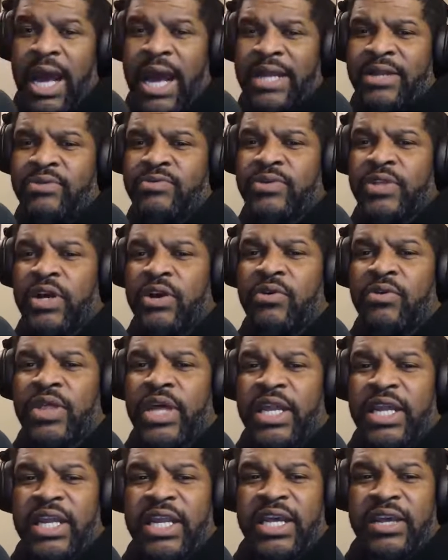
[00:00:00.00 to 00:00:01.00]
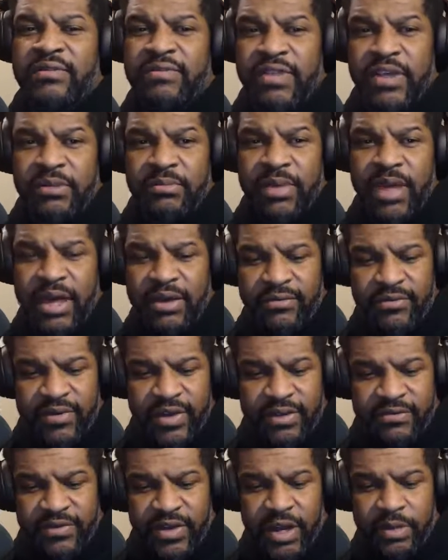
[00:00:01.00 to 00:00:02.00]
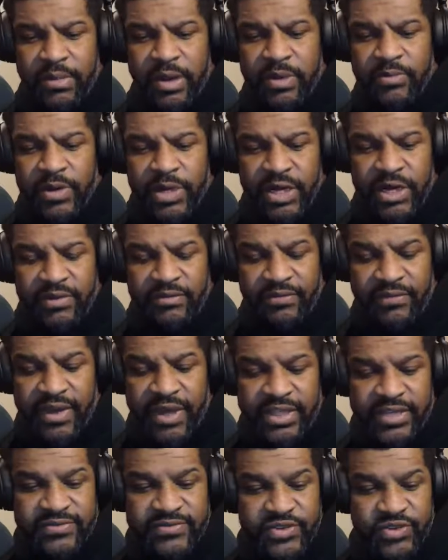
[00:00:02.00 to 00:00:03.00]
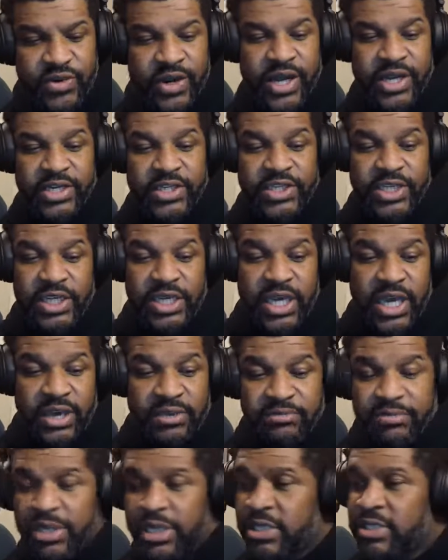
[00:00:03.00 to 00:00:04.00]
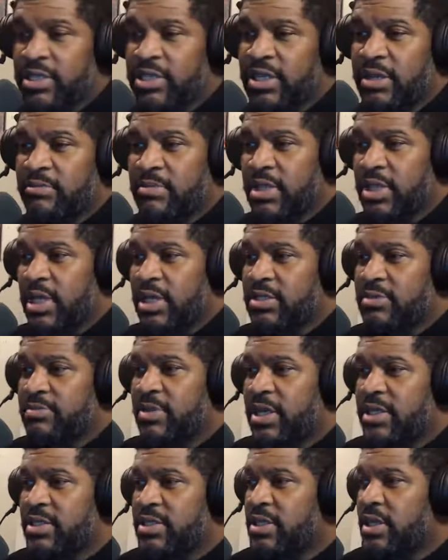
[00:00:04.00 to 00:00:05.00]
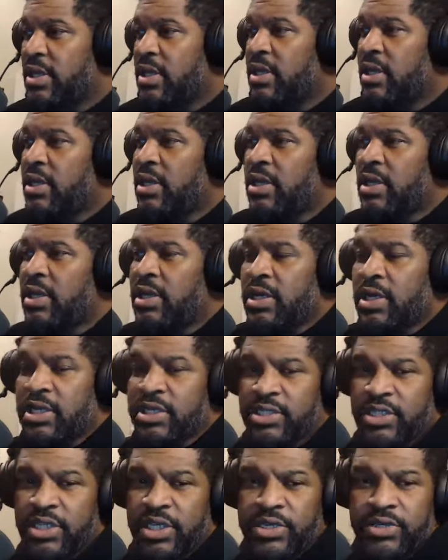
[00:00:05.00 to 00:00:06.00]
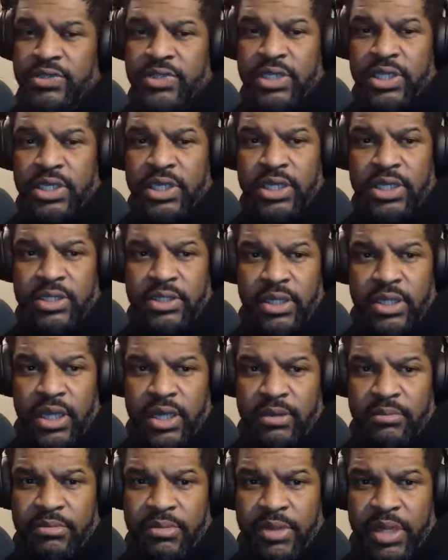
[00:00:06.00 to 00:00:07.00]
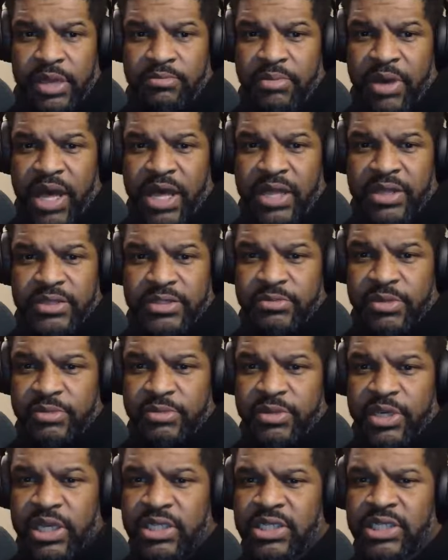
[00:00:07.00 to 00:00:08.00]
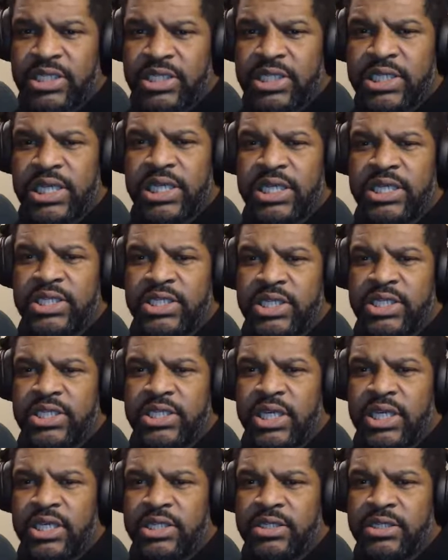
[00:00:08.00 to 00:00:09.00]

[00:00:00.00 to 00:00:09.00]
I don't know that any of them have come up with an effective strategy yet, but it's something that's continuously, it bothers me, because the city is